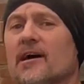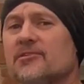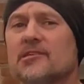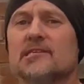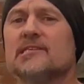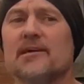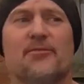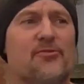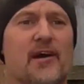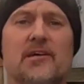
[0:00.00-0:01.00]
I've just got to say
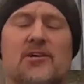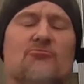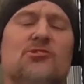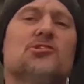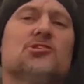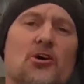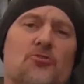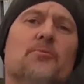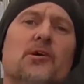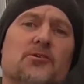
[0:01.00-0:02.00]
thank you
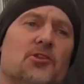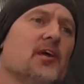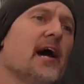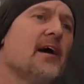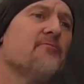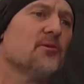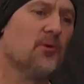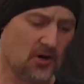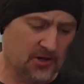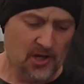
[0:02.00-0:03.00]
so much to
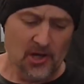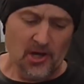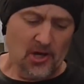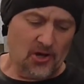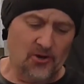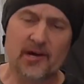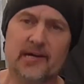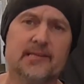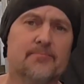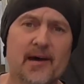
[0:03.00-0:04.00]
everyone who,
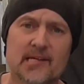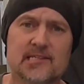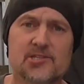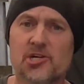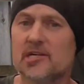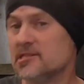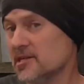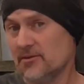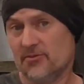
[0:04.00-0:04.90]
in the messages,